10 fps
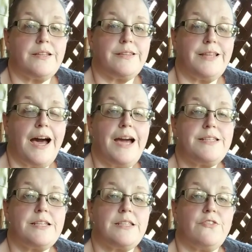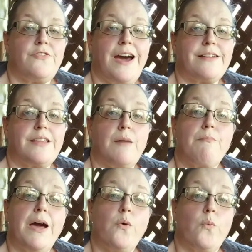lies in the fact that my